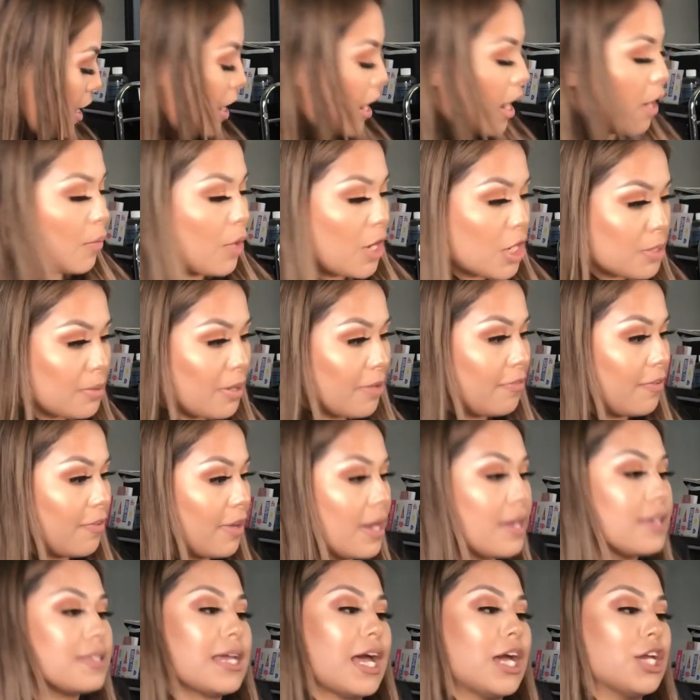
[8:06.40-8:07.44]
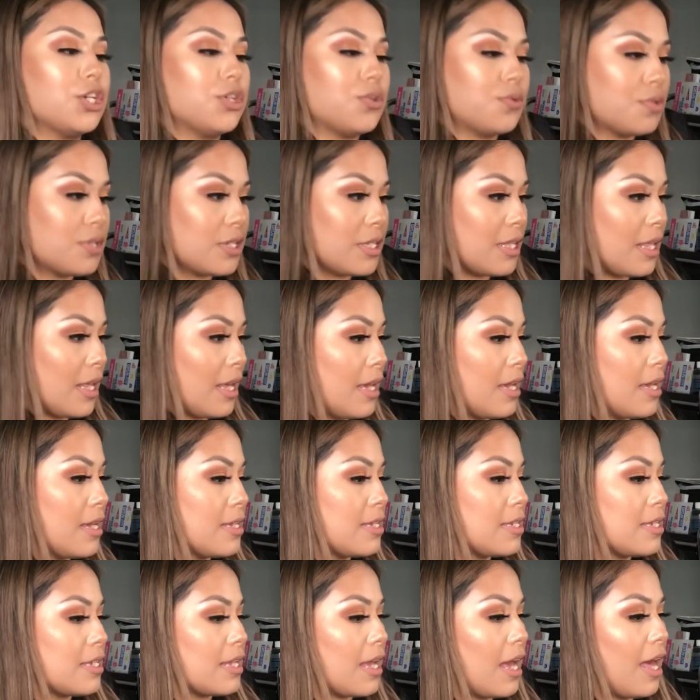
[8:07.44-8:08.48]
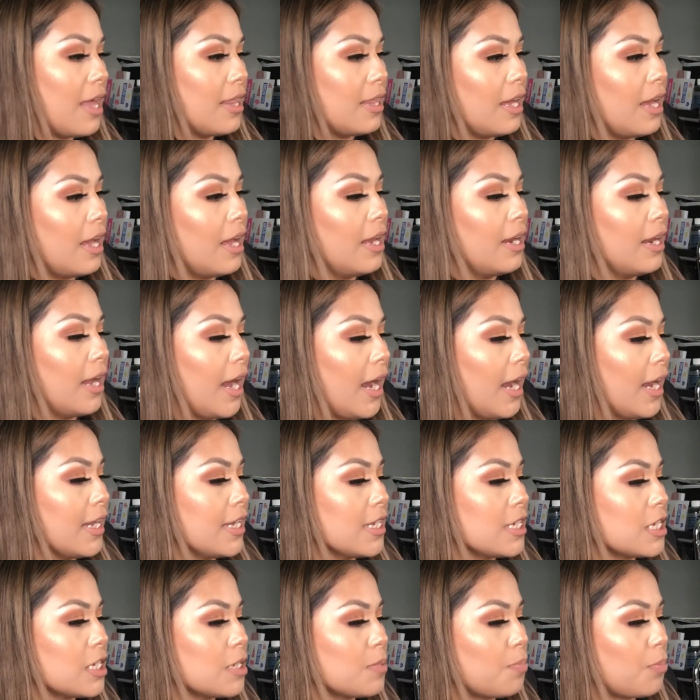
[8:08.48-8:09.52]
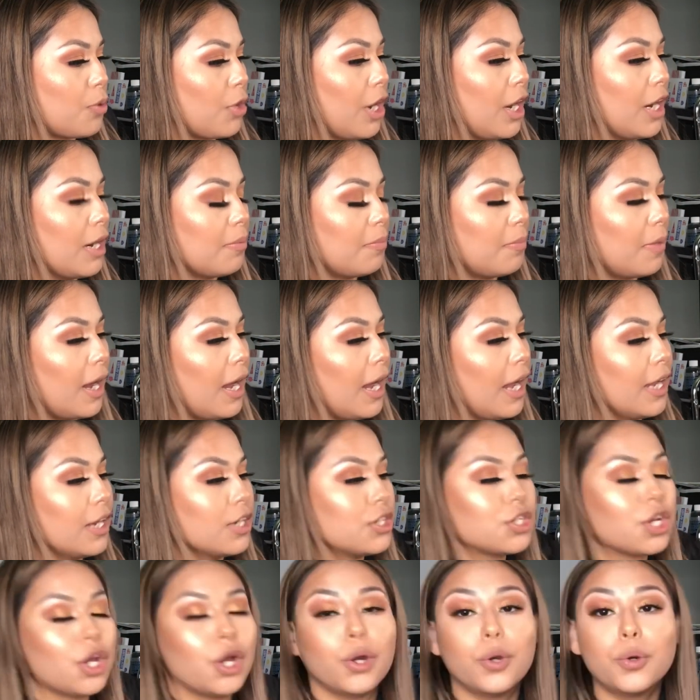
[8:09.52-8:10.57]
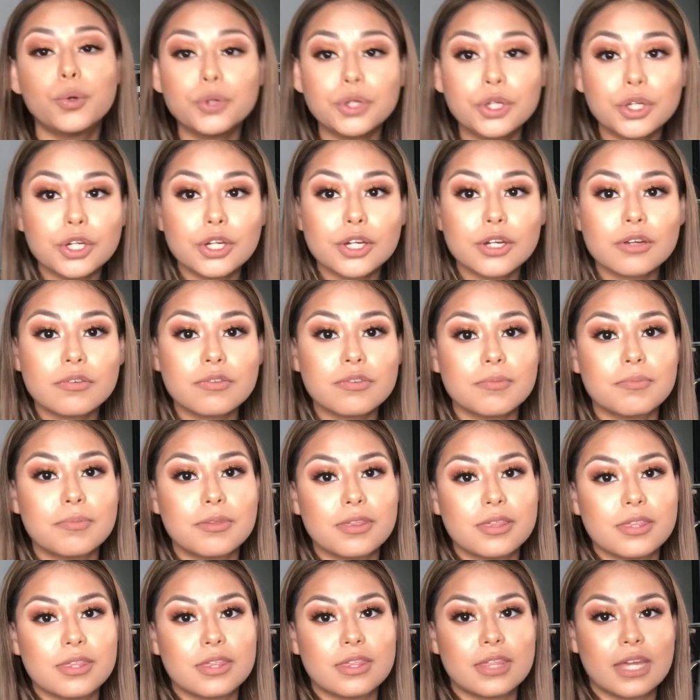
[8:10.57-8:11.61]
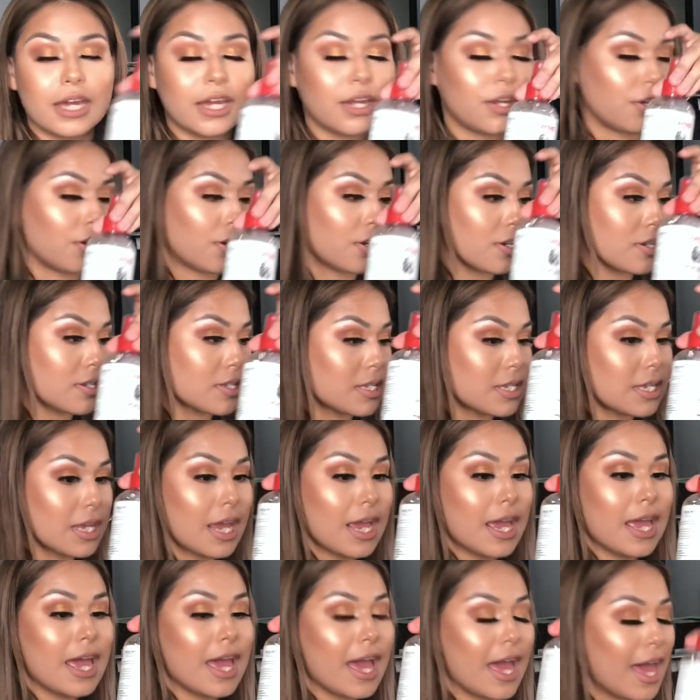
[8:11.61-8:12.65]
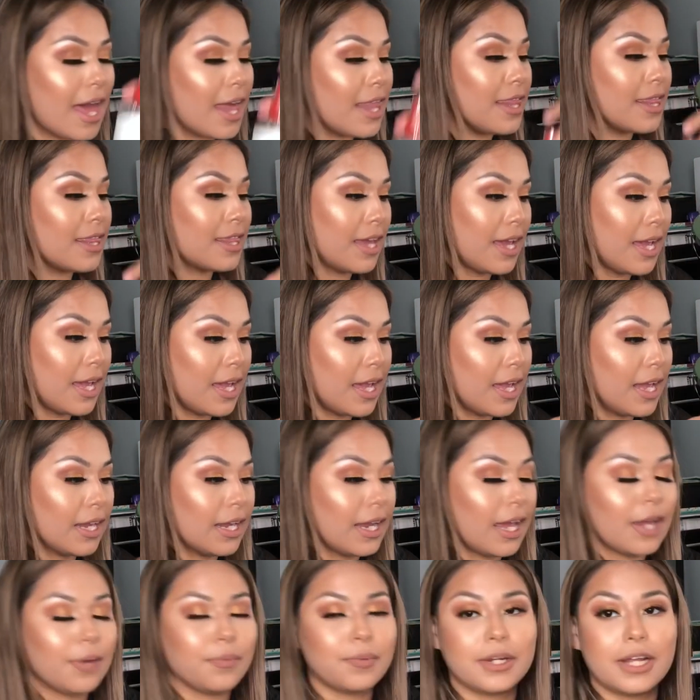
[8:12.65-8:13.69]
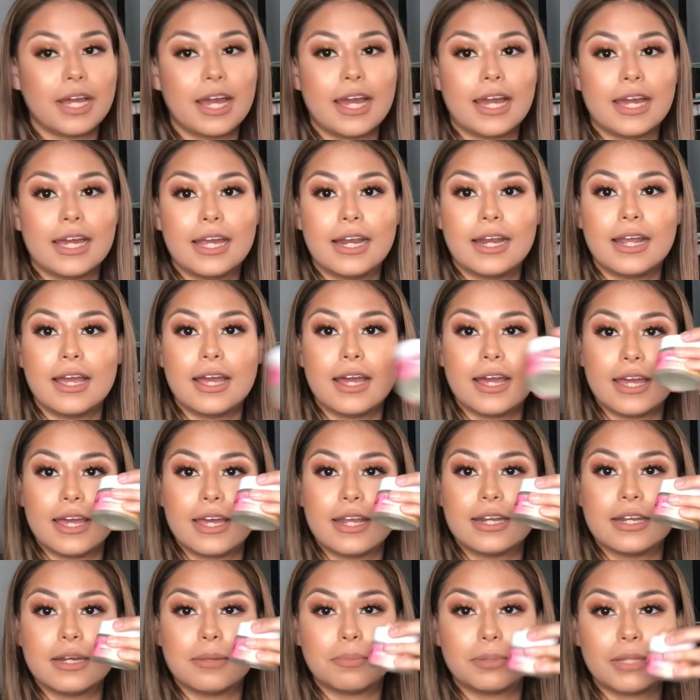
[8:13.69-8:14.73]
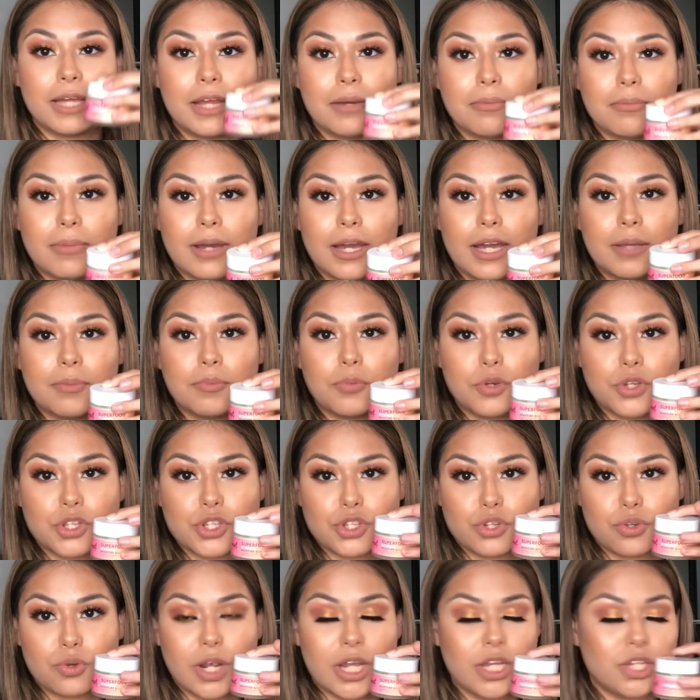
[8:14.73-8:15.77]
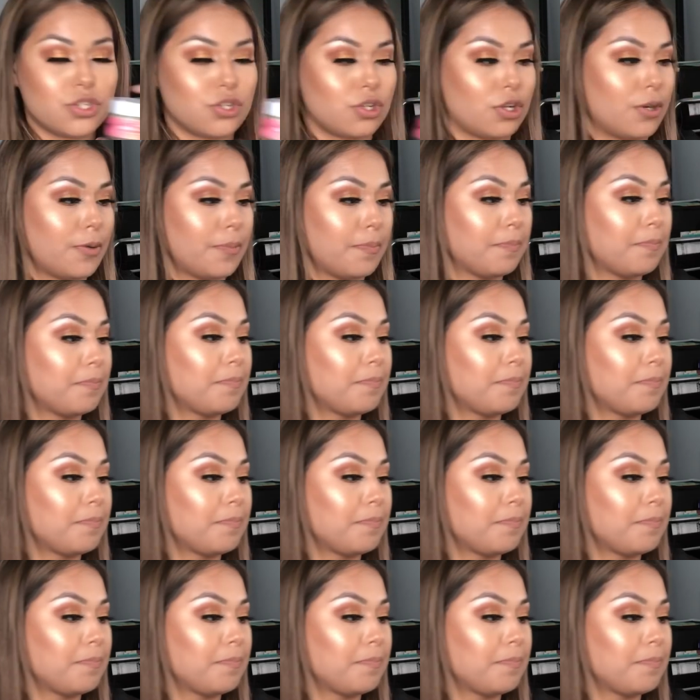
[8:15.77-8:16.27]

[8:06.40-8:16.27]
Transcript: I wash my face, I use this, and then I sprayed my toner from Thayer's, and then I went ahead and applied my moisturizer.